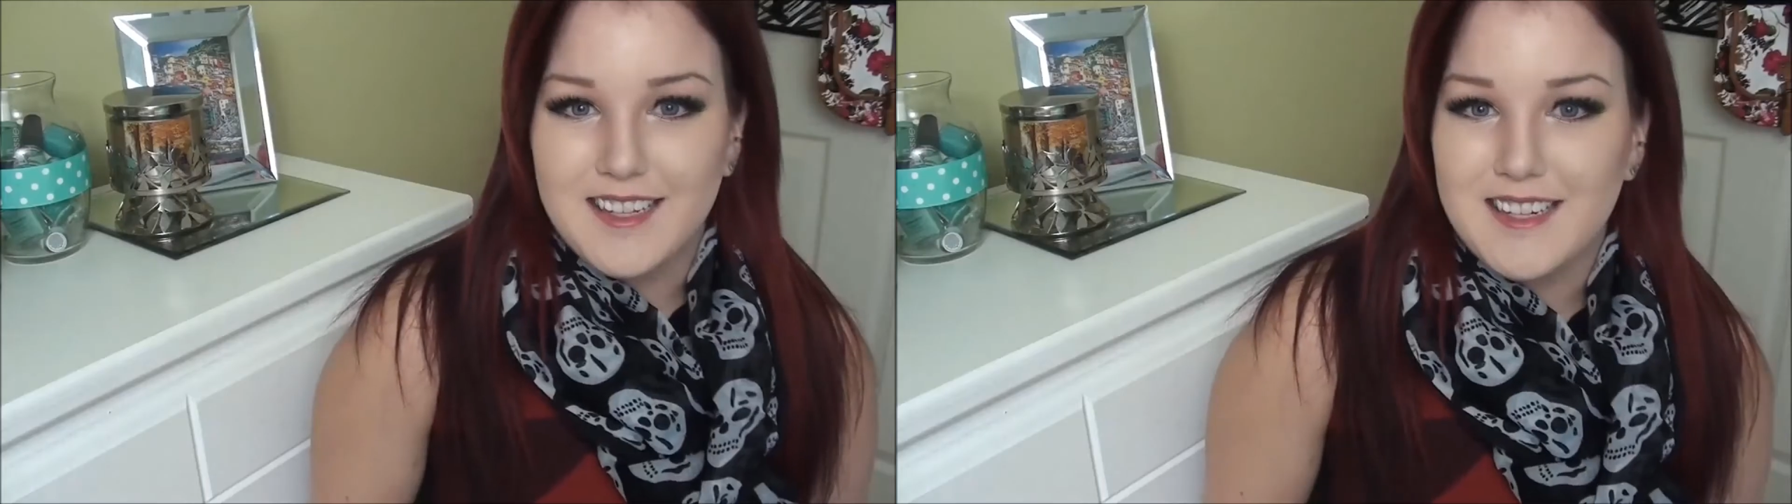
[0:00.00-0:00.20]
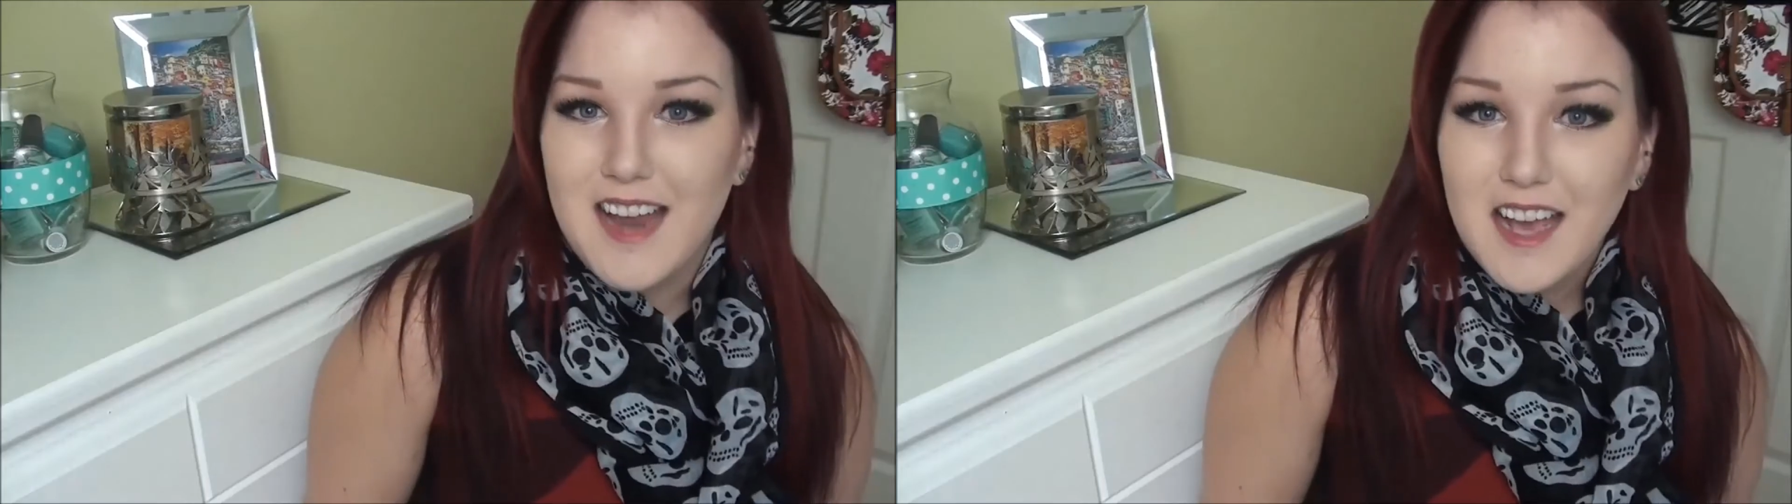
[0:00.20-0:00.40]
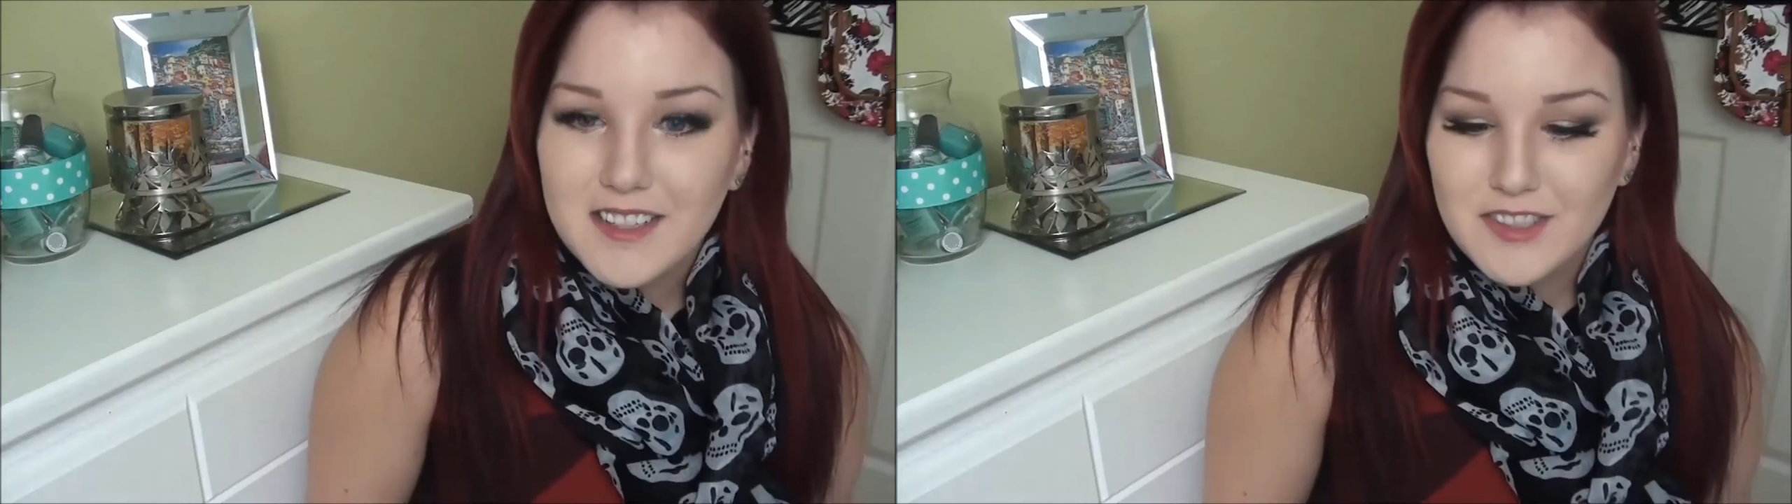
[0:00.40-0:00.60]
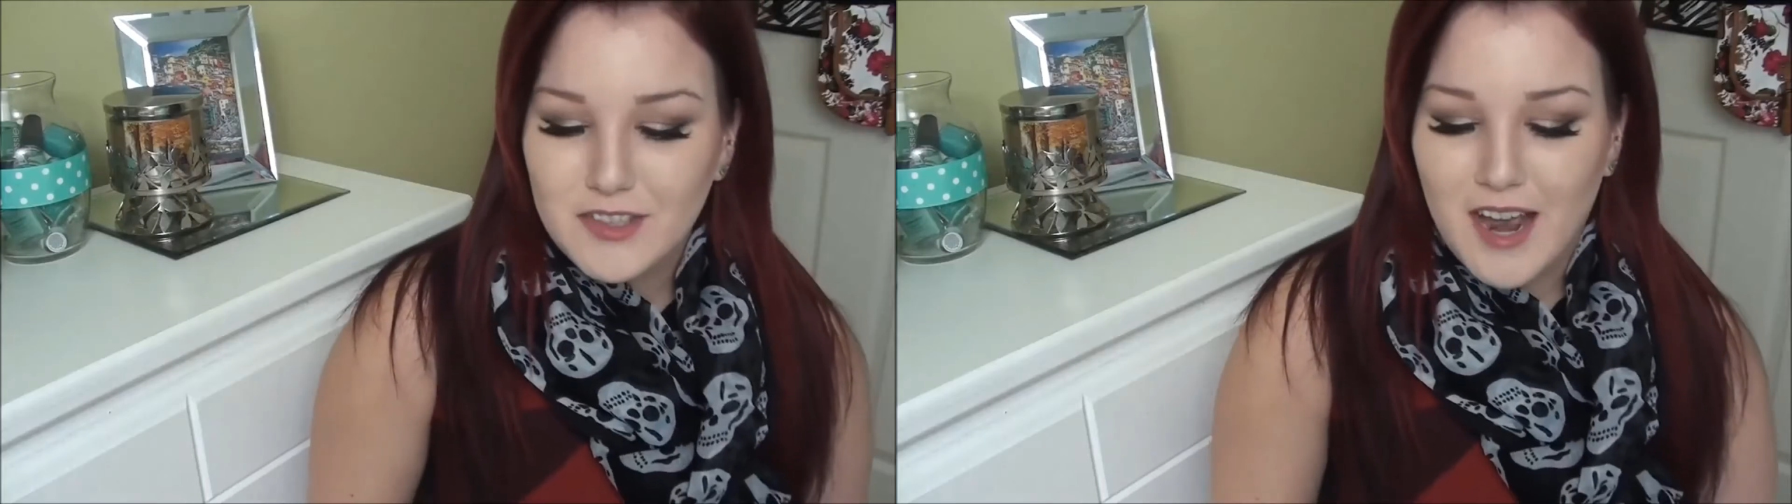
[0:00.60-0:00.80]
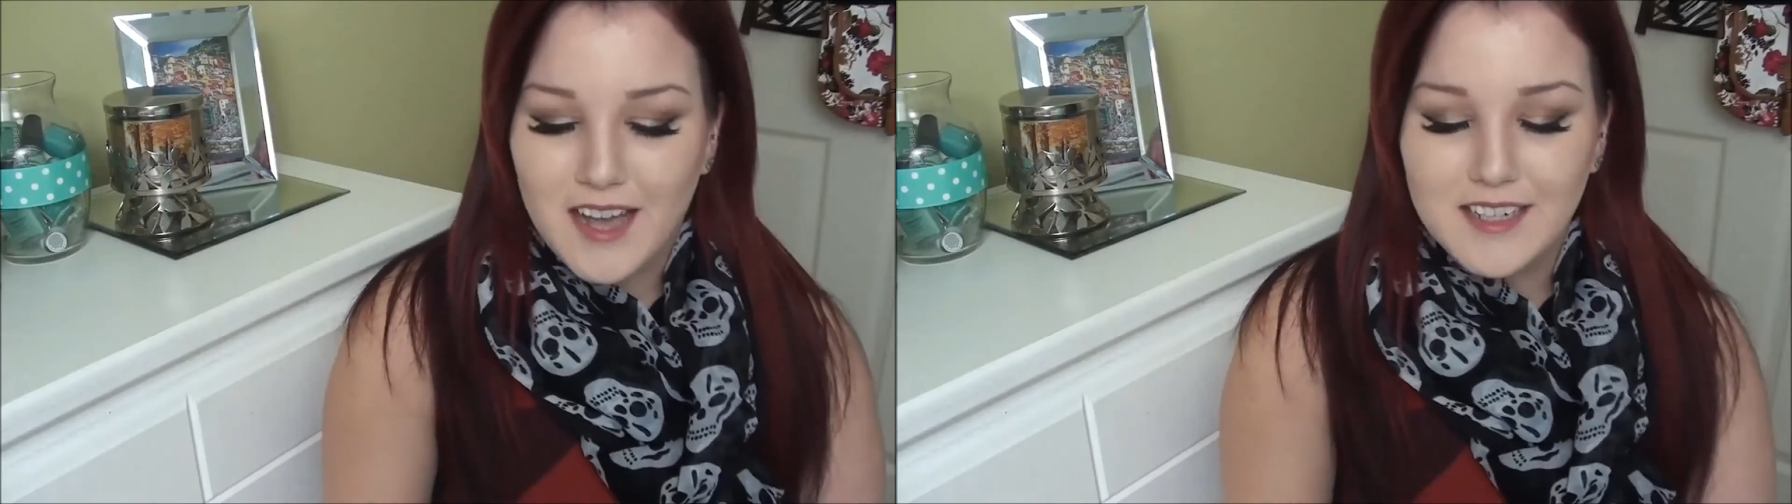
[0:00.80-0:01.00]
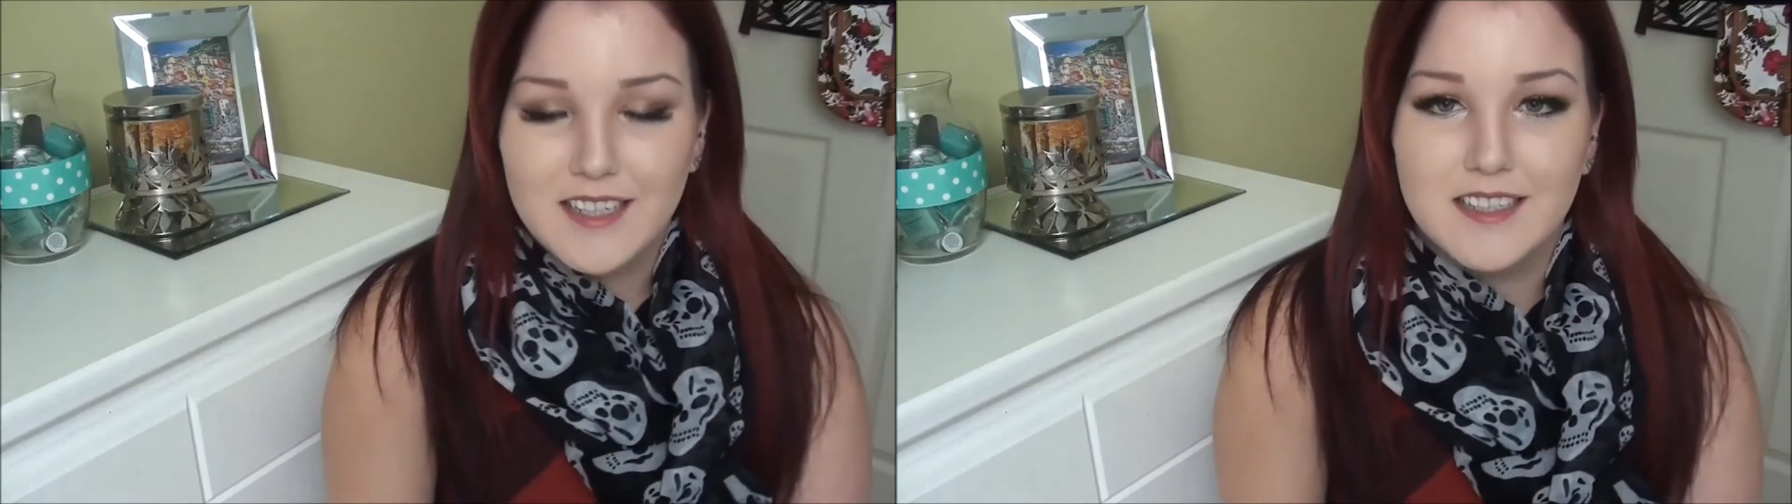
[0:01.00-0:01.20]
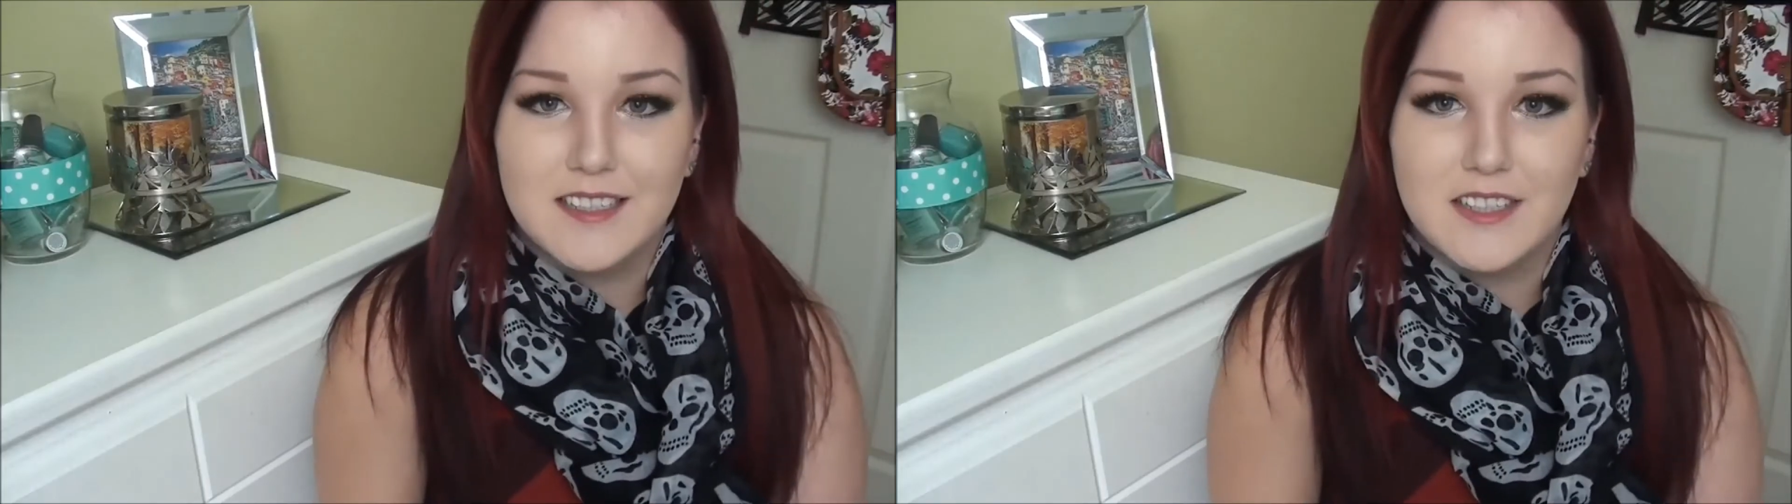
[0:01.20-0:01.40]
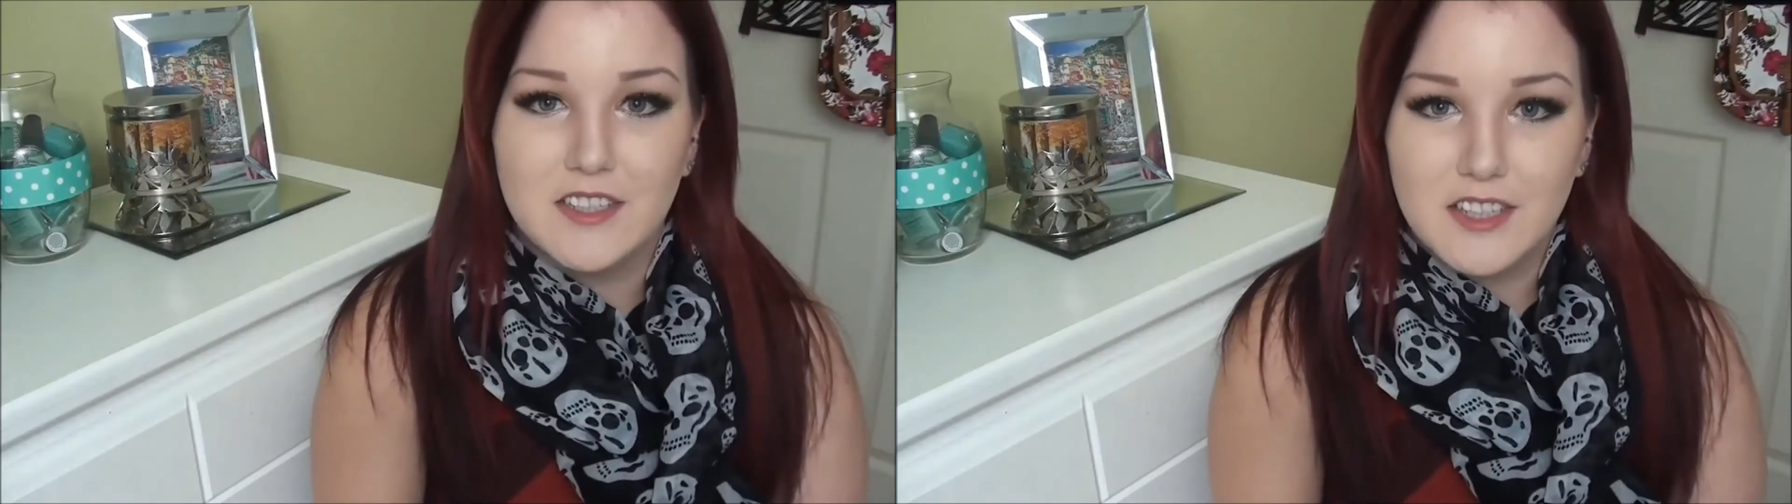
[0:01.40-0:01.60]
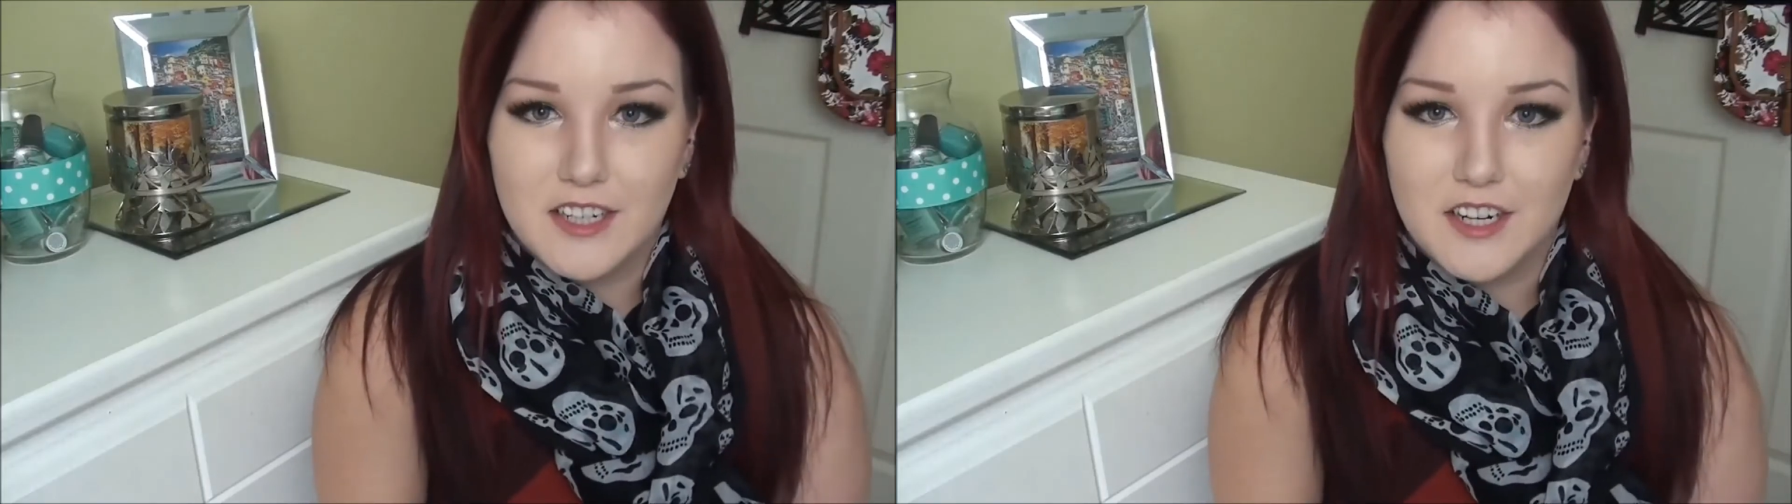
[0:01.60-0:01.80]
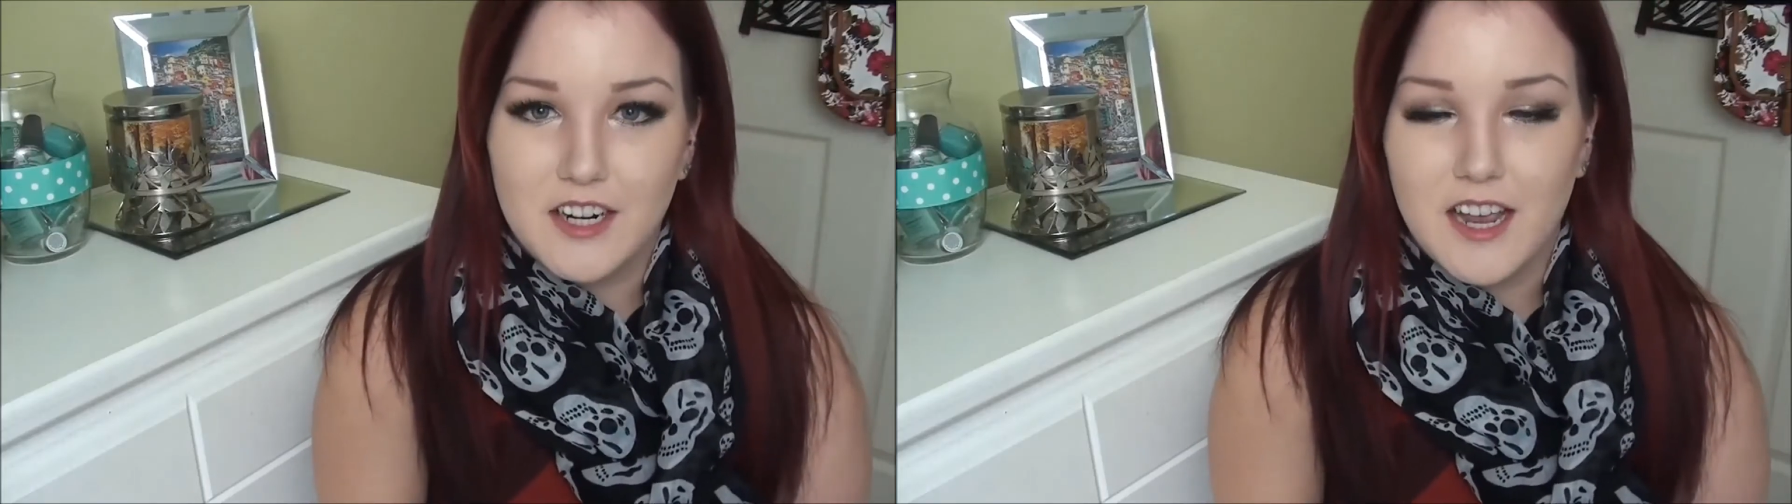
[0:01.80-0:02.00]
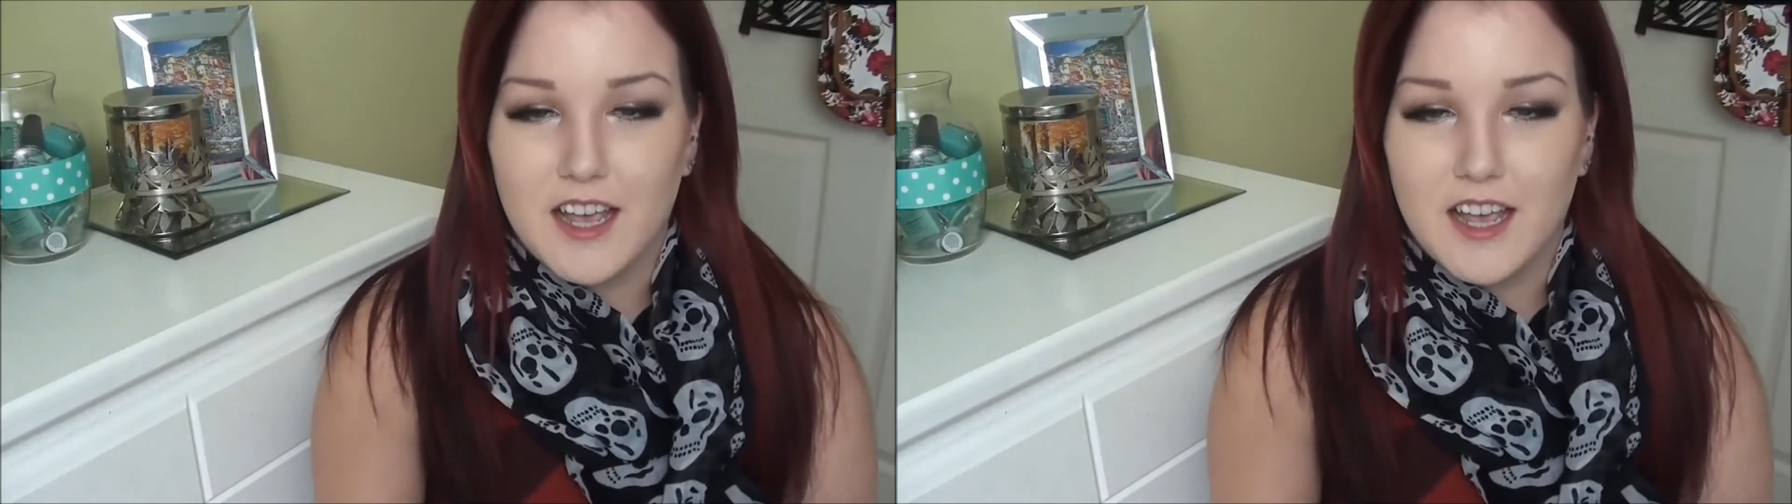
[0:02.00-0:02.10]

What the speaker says: the next trend is glitter,